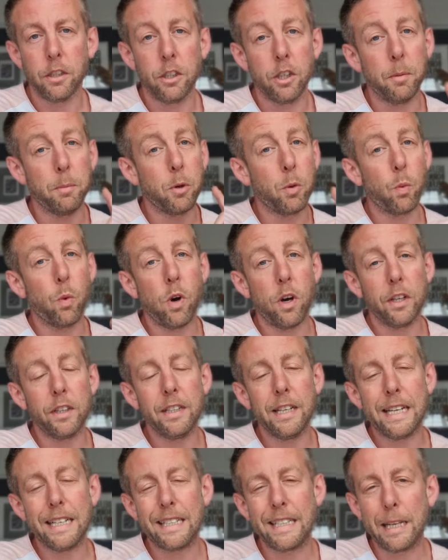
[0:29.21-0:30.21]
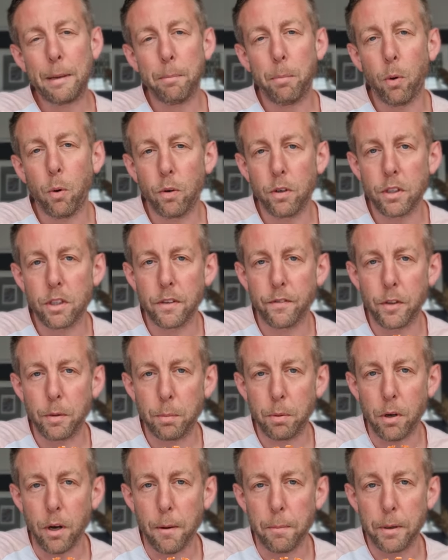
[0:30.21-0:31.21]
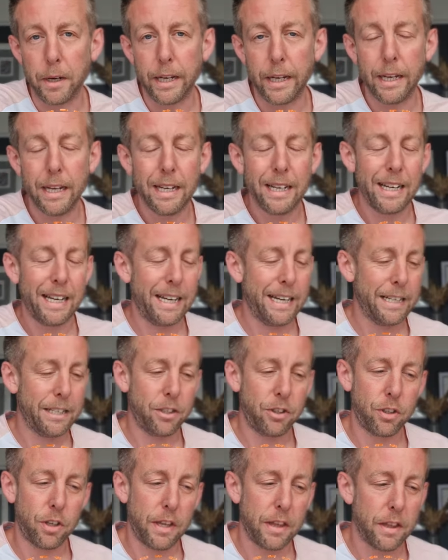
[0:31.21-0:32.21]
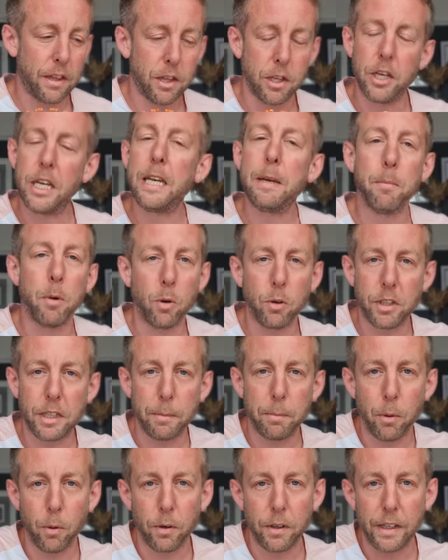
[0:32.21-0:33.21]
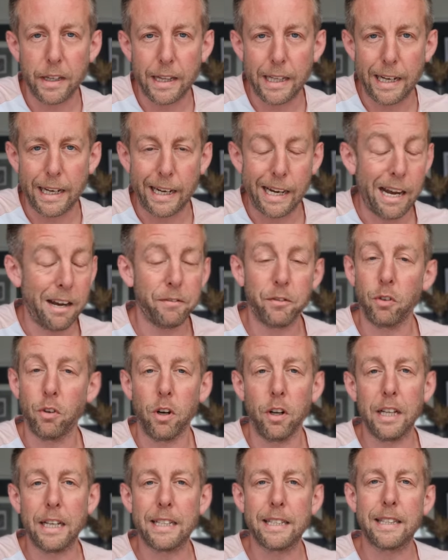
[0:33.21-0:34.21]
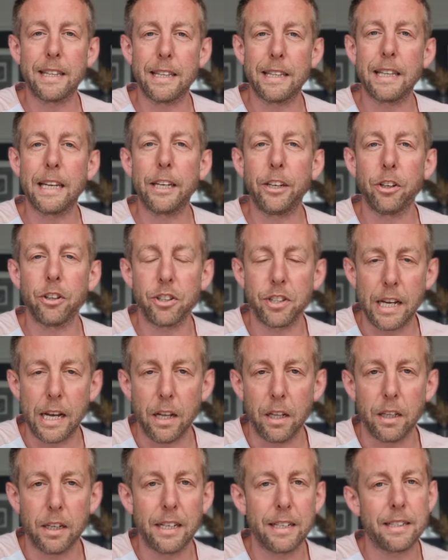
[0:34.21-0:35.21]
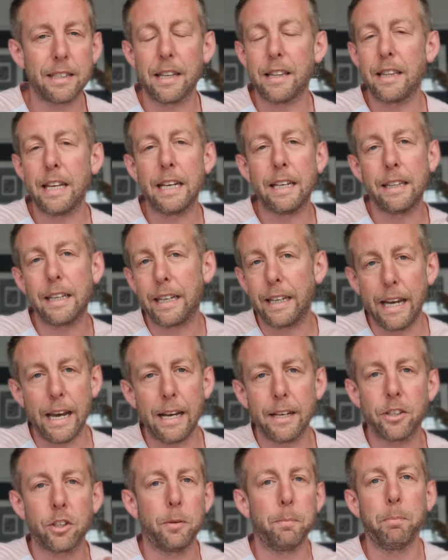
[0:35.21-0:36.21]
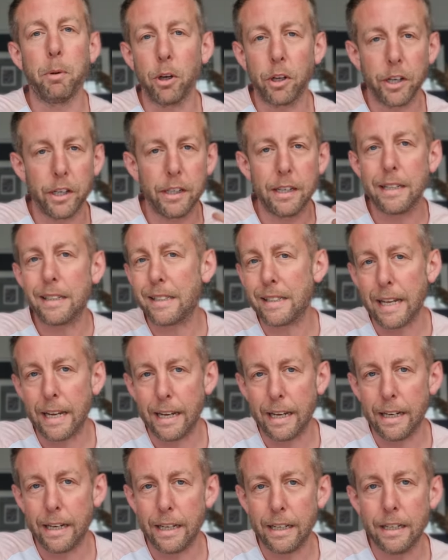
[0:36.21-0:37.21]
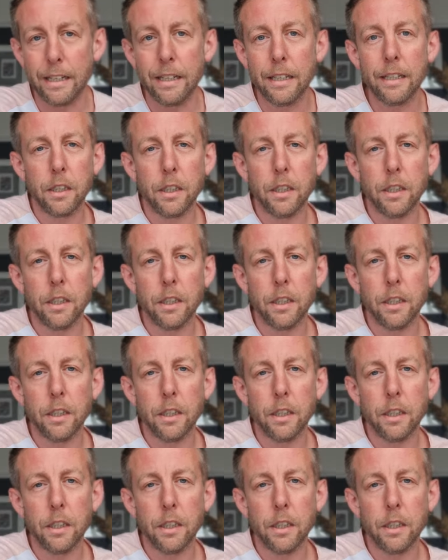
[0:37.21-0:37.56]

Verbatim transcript: Number one is the importance of the property. It is the most important thing. After all, it's the thing you're selling, it's the thing that guests are booking and staying in.